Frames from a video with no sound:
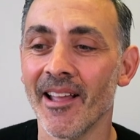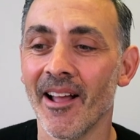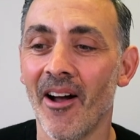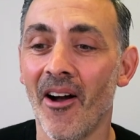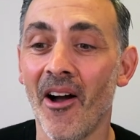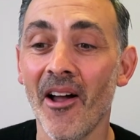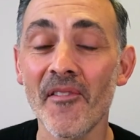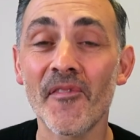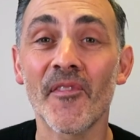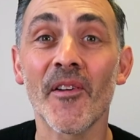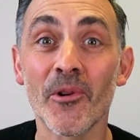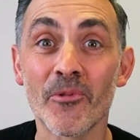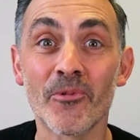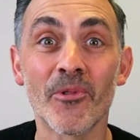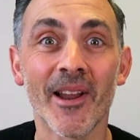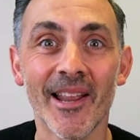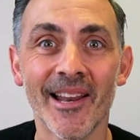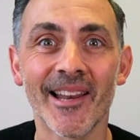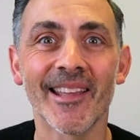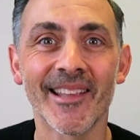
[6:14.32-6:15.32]
I feel
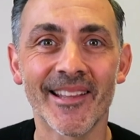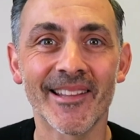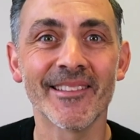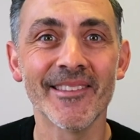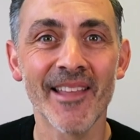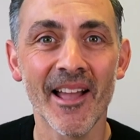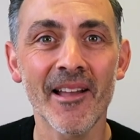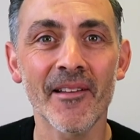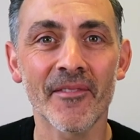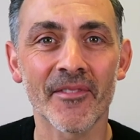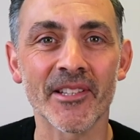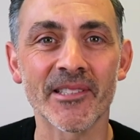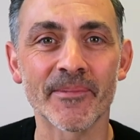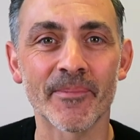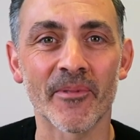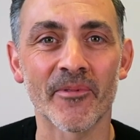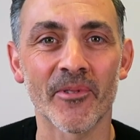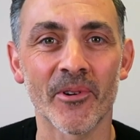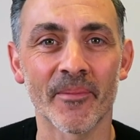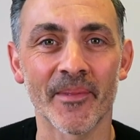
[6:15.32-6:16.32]
really nervous
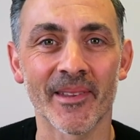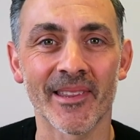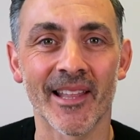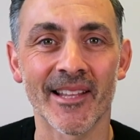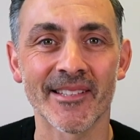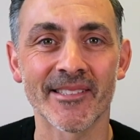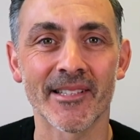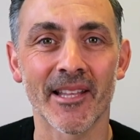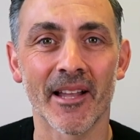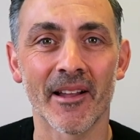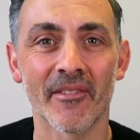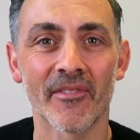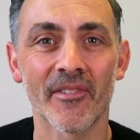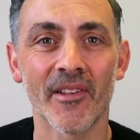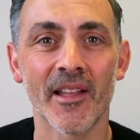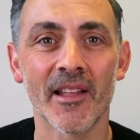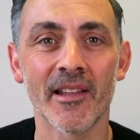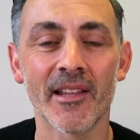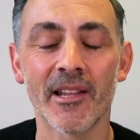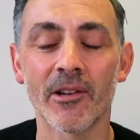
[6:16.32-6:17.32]
performing that stuff.
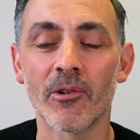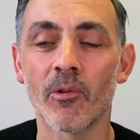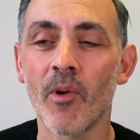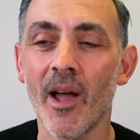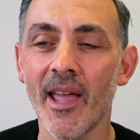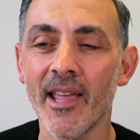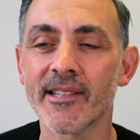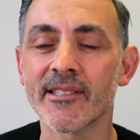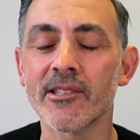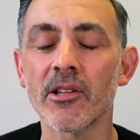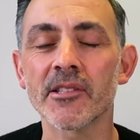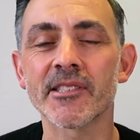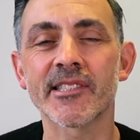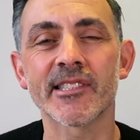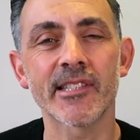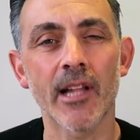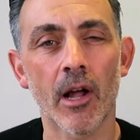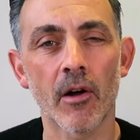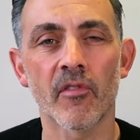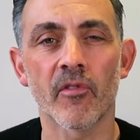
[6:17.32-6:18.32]
And in a way, it's not
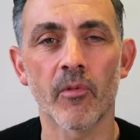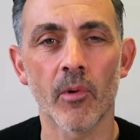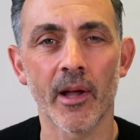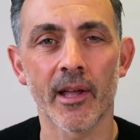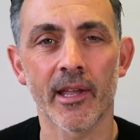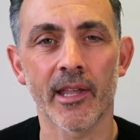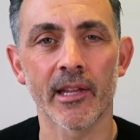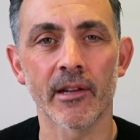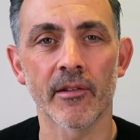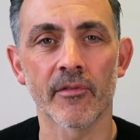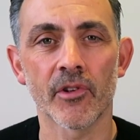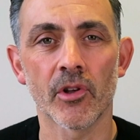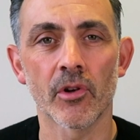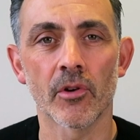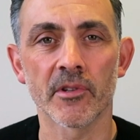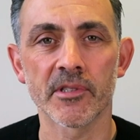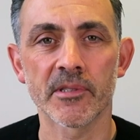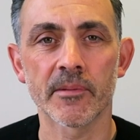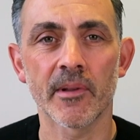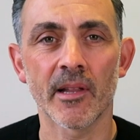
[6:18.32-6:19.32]
self-working, of
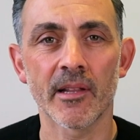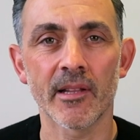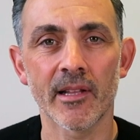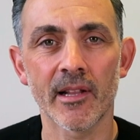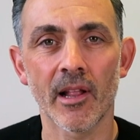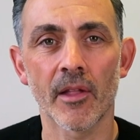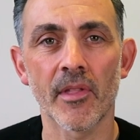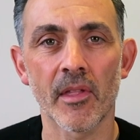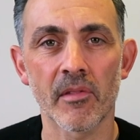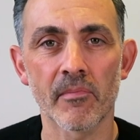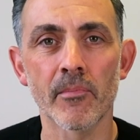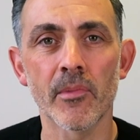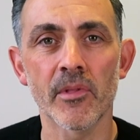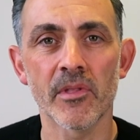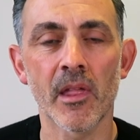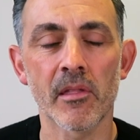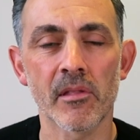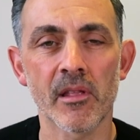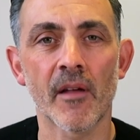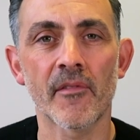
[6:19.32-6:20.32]
course. You know, there's,
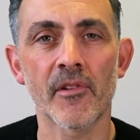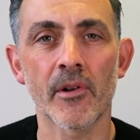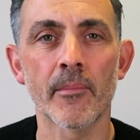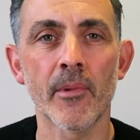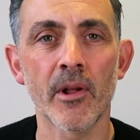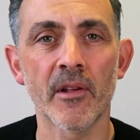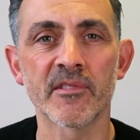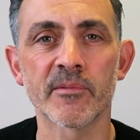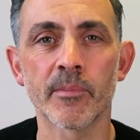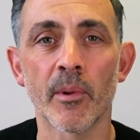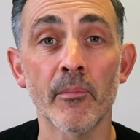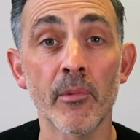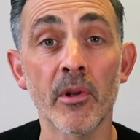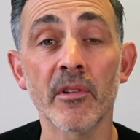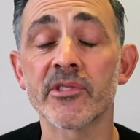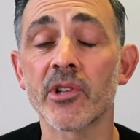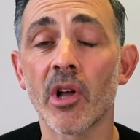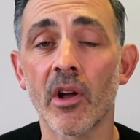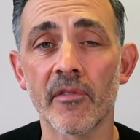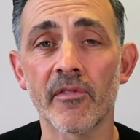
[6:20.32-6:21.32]
there's a couple of moves, but
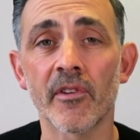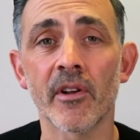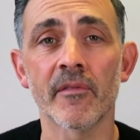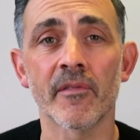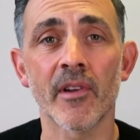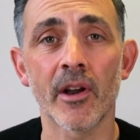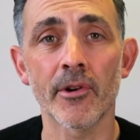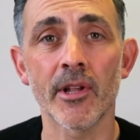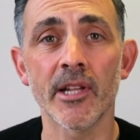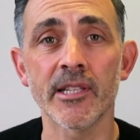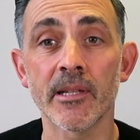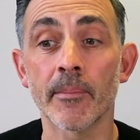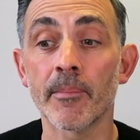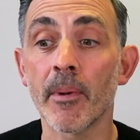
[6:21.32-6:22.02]
moves that I find very easy.